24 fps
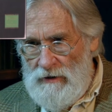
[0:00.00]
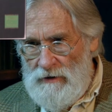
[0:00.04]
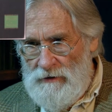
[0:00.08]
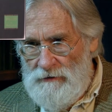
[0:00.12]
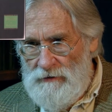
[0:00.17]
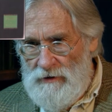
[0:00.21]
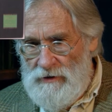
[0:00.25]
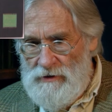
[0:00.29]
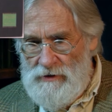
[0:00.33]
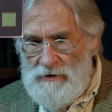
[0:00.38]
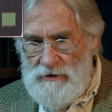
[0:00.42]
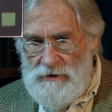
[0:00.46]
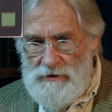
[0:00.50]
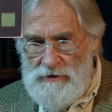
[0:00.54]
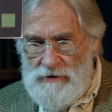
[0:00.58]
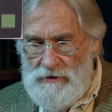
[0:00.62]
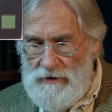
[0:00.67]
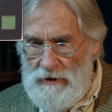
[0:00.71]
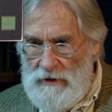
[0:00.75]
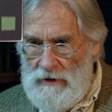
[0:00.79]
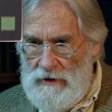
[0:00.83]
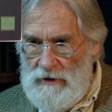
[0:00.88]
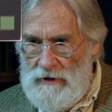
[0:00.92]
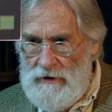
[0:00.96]
this is
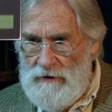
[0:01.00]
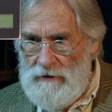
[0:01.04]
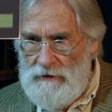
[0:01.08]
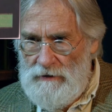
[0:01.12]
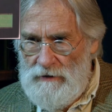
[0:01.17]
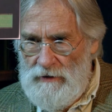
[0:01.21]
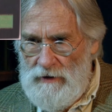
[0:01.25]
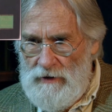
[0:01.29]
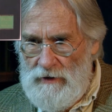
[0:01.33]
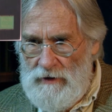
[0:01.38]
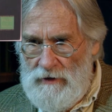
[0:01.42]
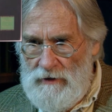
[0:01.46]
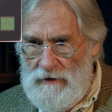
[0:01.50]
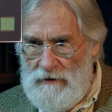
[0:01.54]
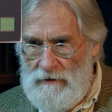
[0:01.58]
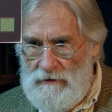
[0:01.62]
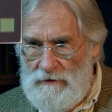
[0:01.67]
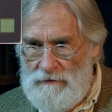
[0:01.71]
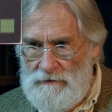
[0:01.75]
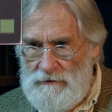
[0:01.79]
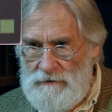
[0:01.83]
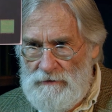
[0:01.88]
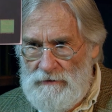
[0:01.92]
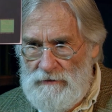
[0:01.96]
uh,
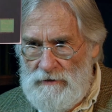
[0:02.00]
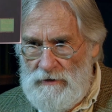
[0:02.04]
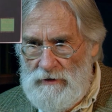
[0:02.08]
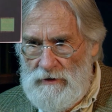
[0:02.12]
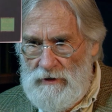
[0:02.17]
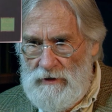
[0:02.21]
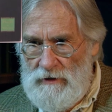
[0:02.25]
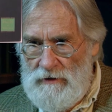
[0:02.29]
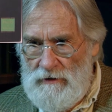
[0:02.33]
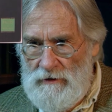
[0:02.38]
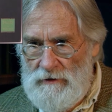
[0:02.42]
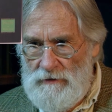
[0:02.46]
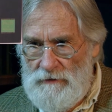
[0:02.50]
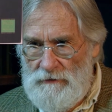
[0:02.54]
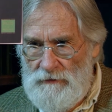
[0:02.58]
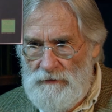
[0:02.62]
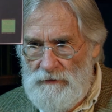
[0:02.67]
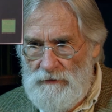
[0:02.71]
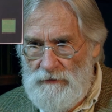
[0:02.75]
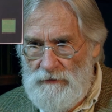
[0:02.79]
uh, uh,